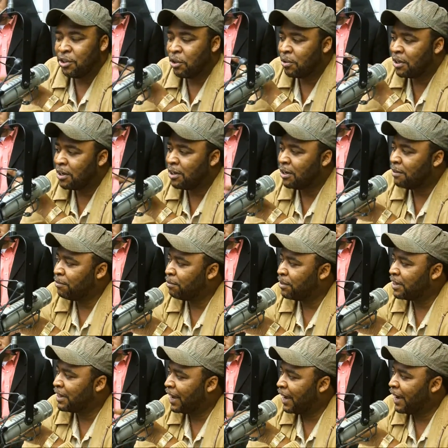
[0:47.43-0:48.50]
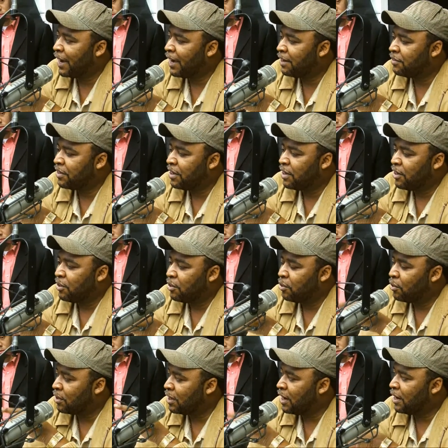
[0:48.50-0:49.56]
Your covering has
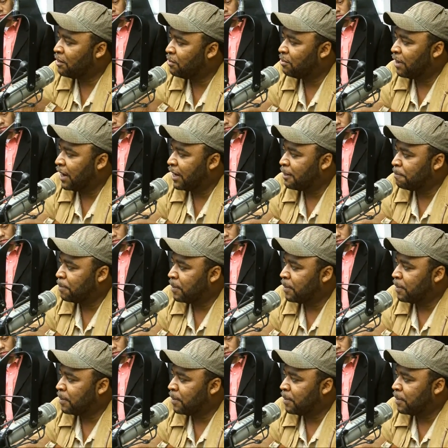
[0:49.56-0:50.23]
your contract.